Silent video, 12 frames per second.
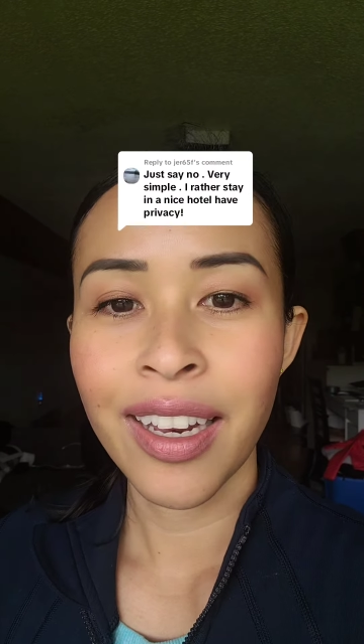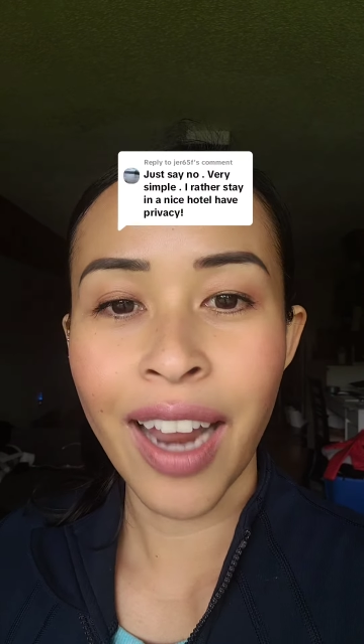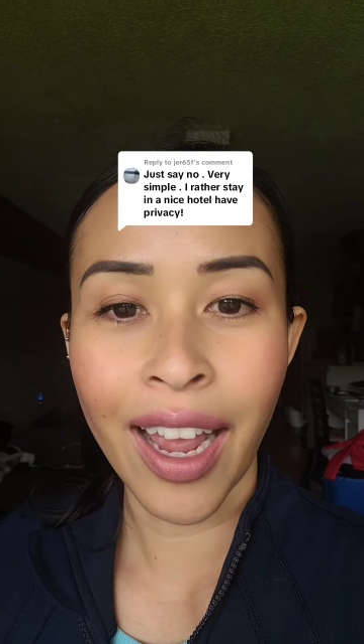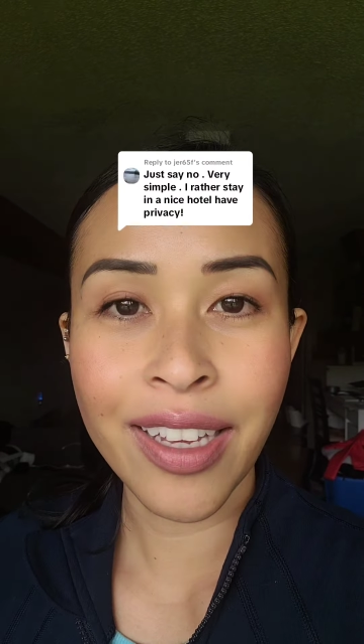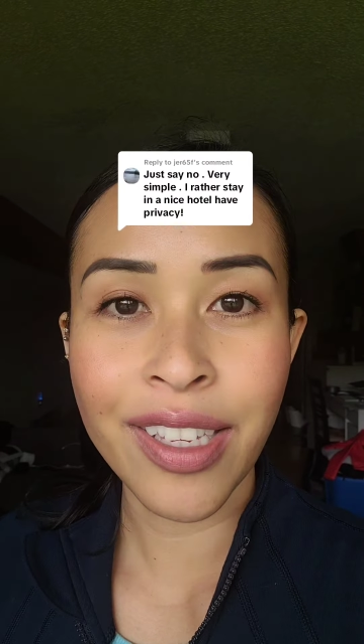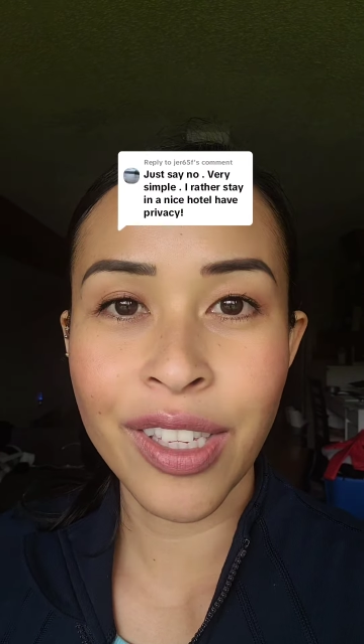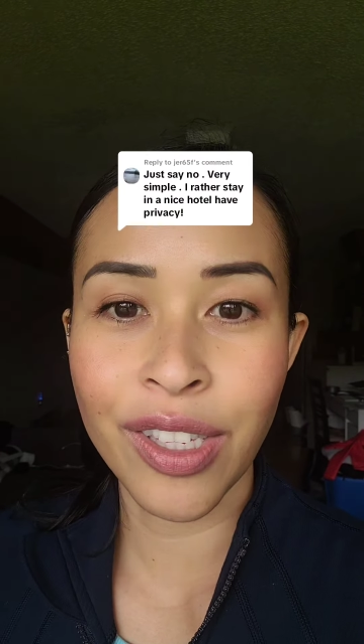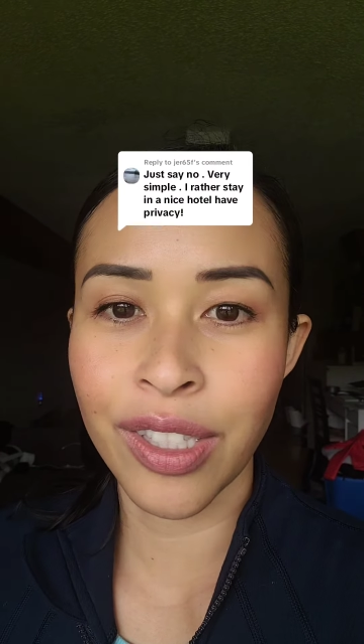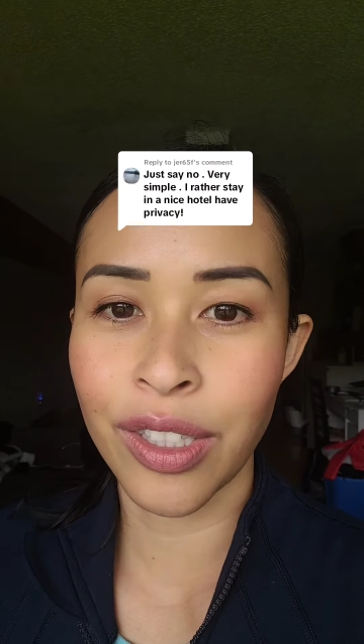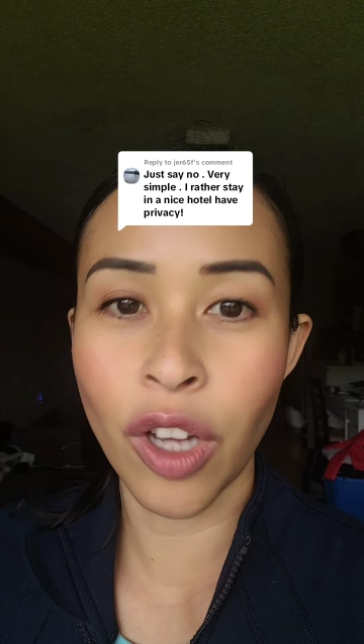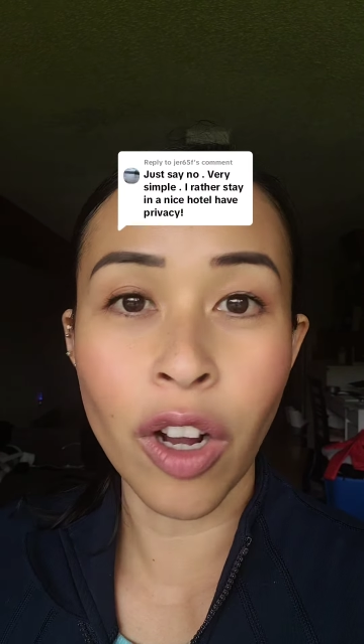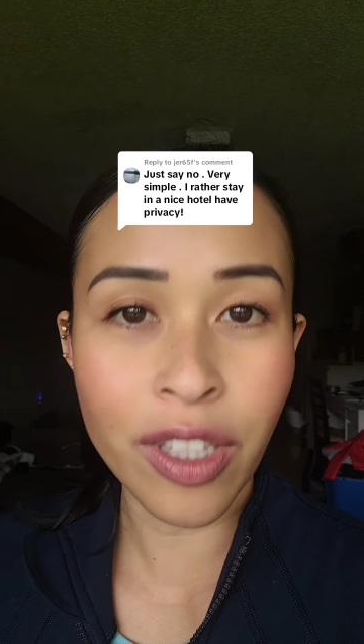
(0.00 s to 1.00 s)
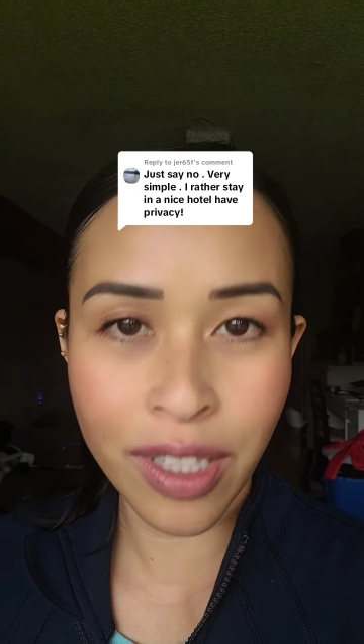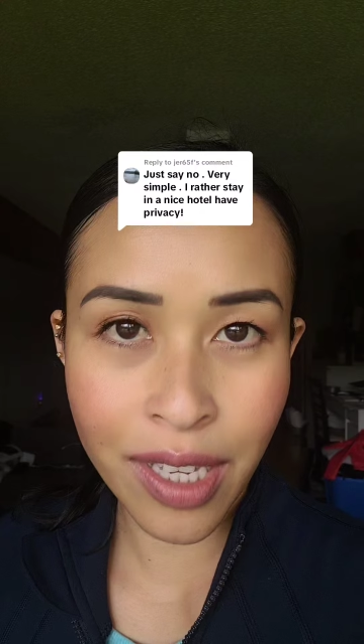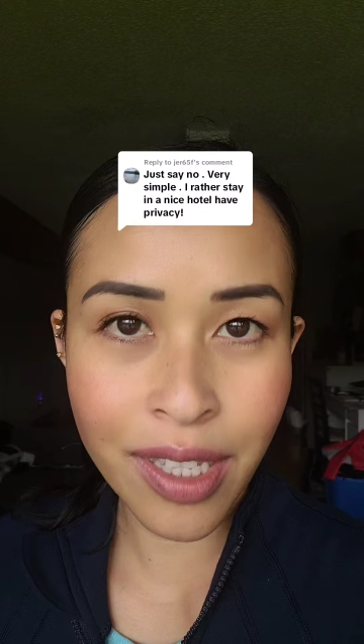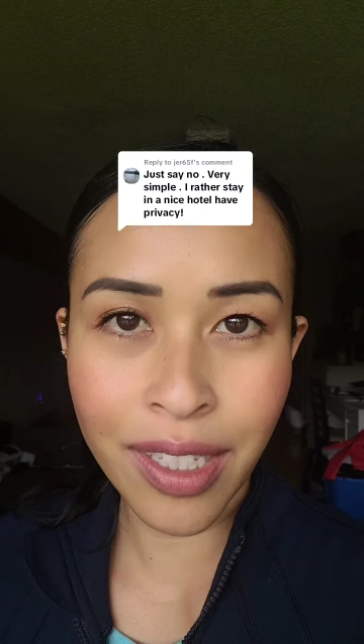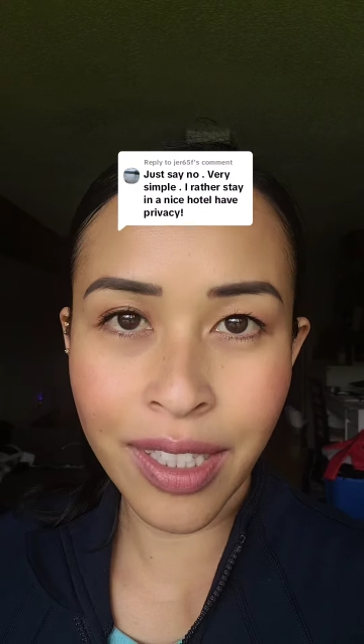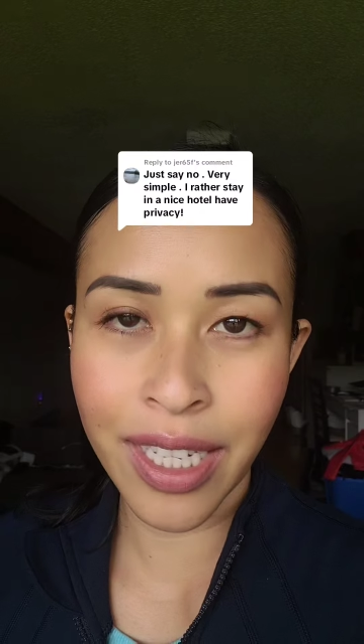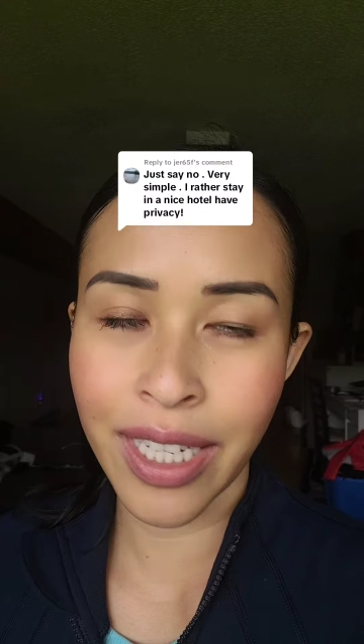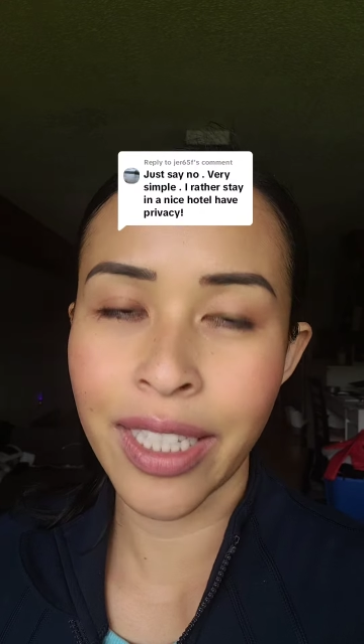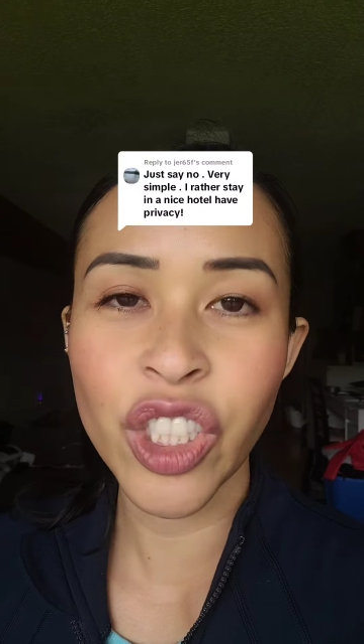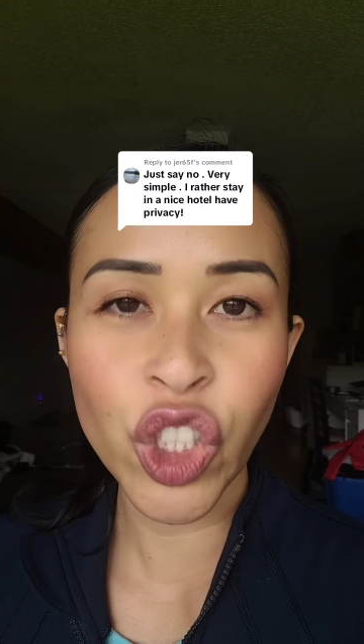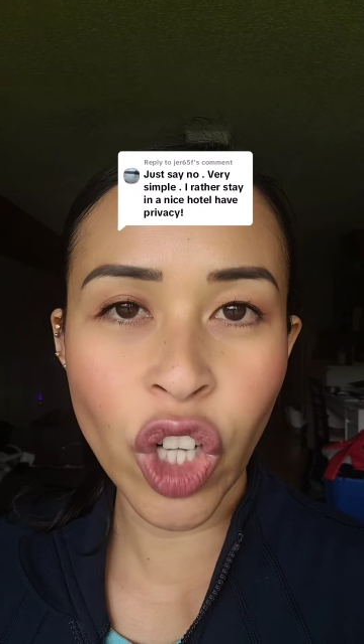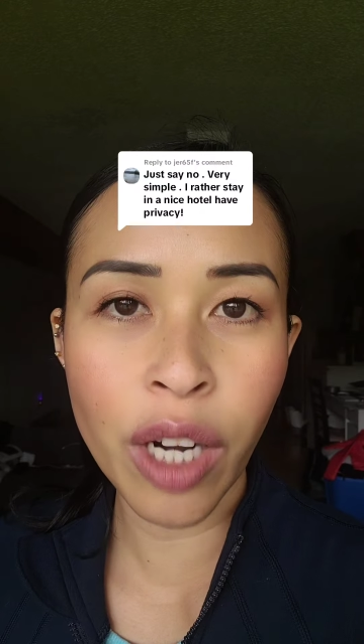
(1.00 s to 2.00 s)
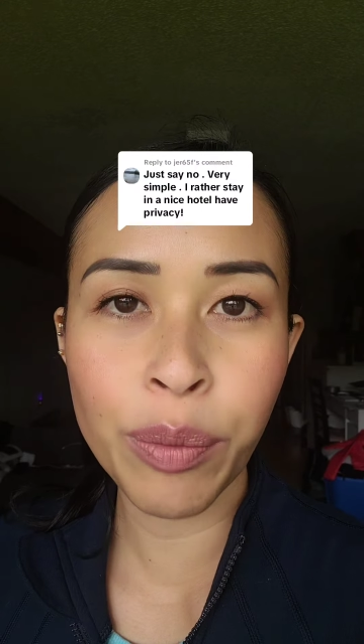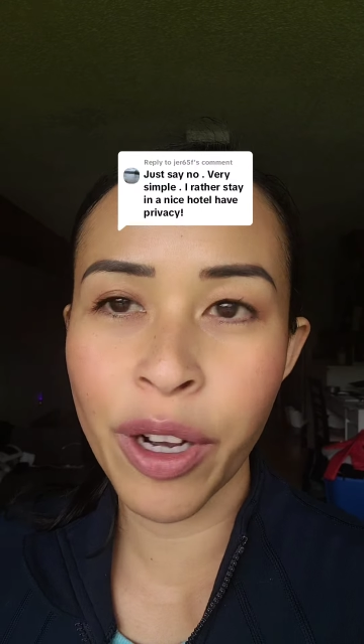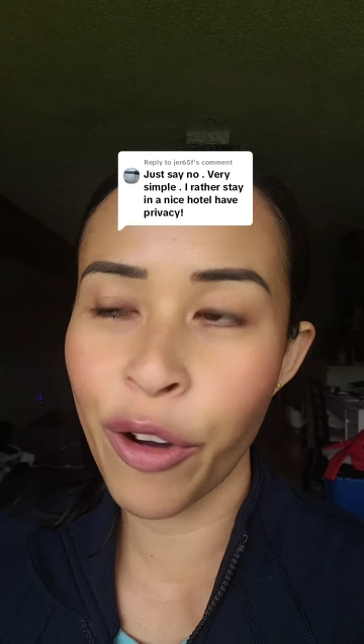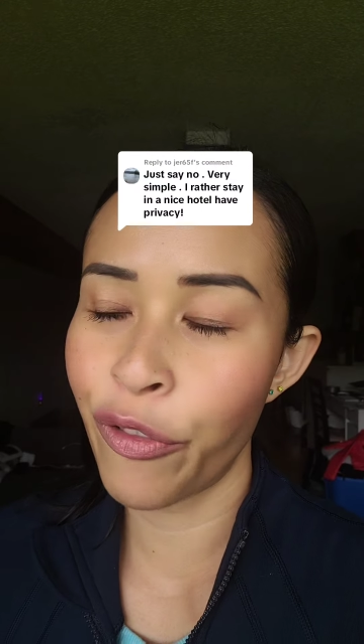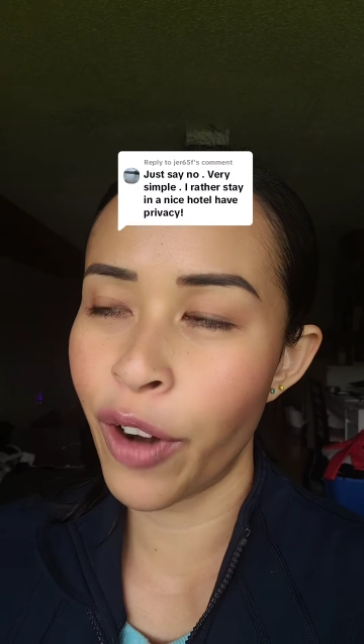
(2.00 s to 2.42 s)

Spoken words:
less toxicity and drama